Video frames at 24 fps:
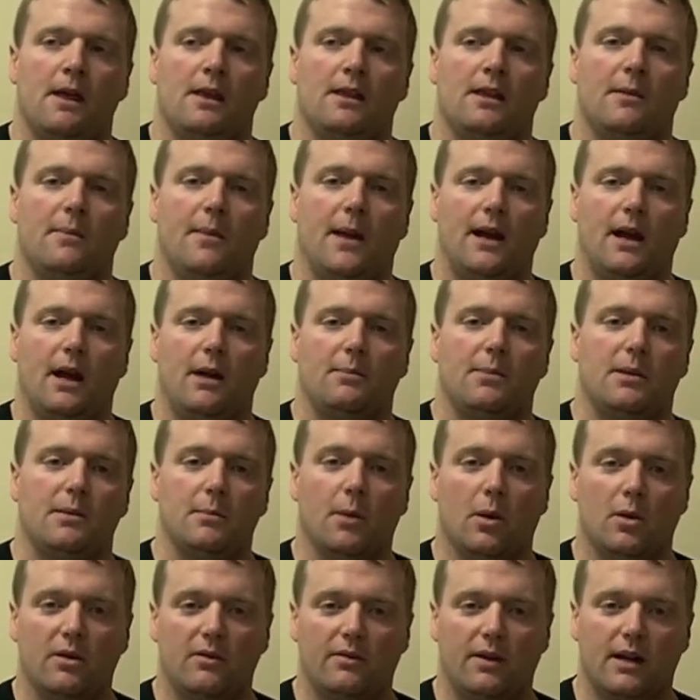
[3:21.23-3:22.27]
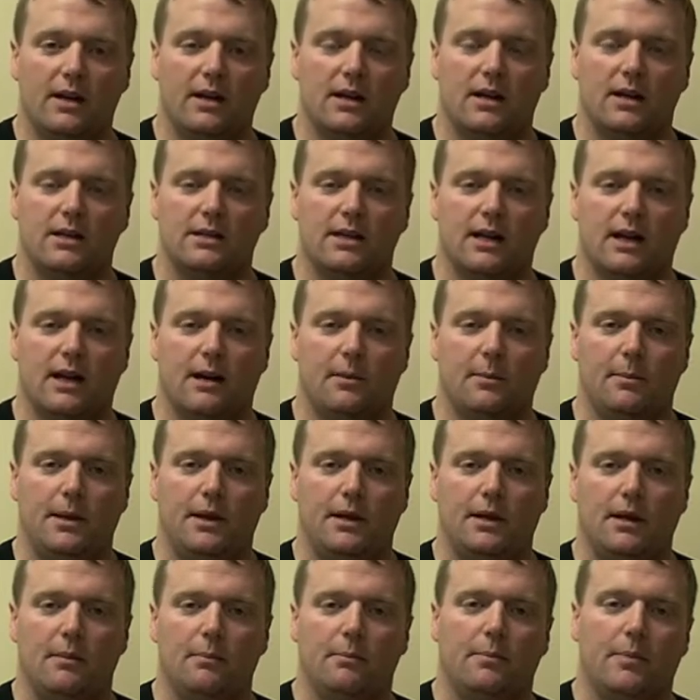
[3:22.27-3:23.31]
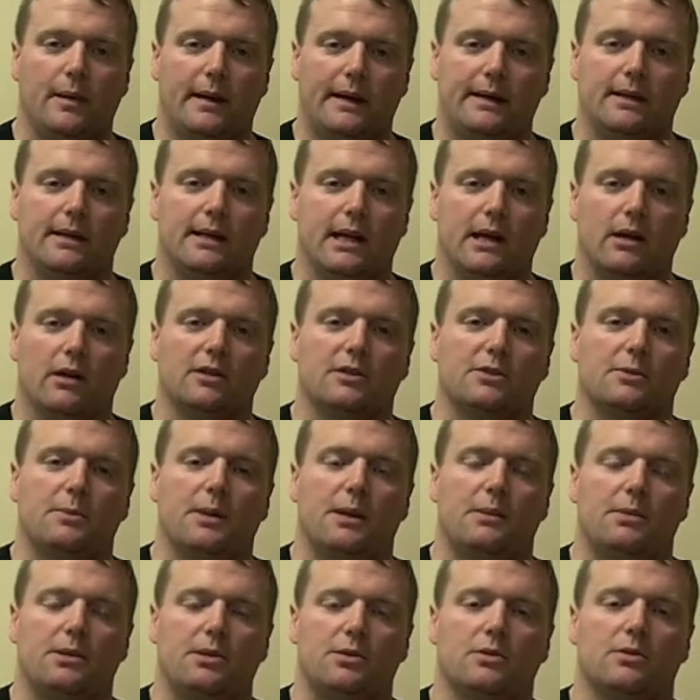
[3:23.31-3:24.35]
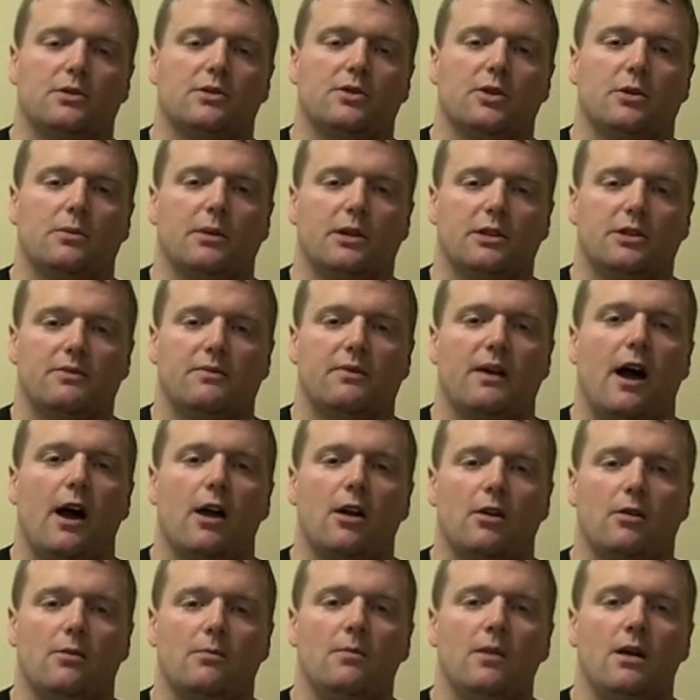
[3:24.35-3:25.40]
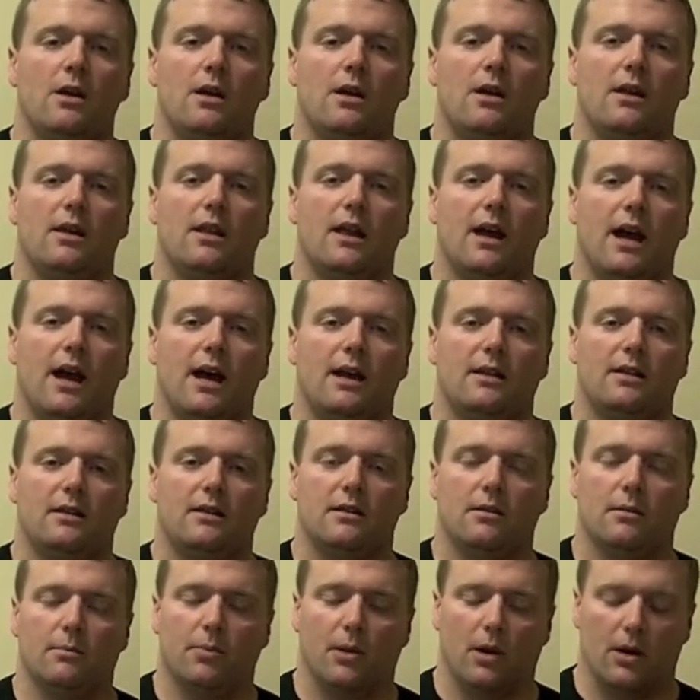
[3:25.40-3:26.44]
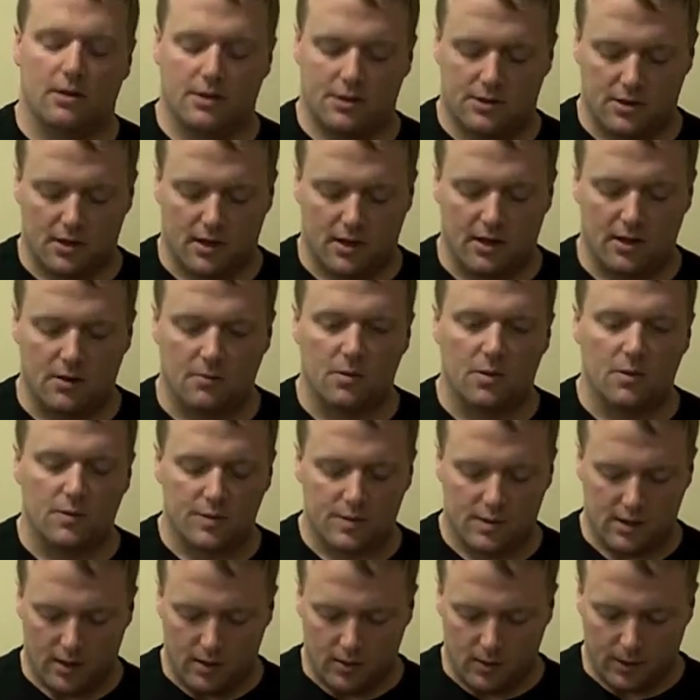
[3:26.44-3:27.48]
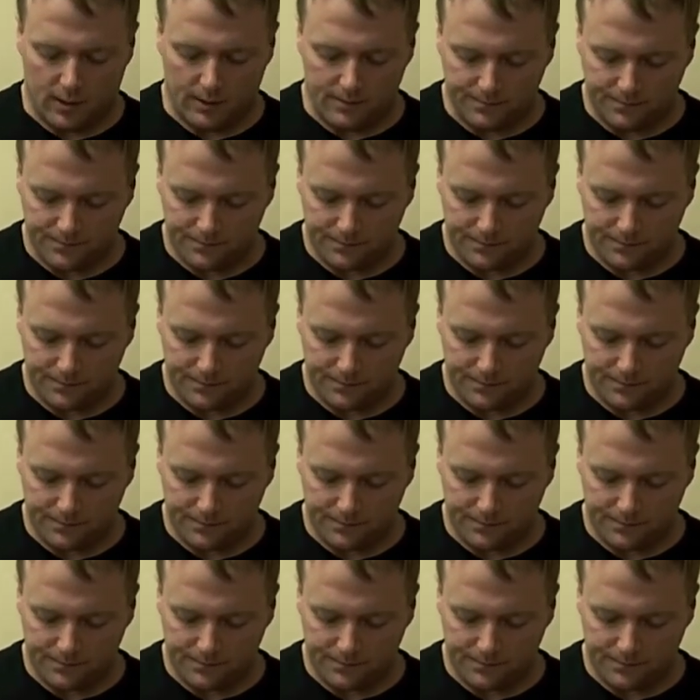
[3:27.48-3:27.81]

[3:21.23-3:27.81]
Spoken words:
they may not be motivated because they got beat up, but they also may be doing so much volume that the bar is starting to move slower.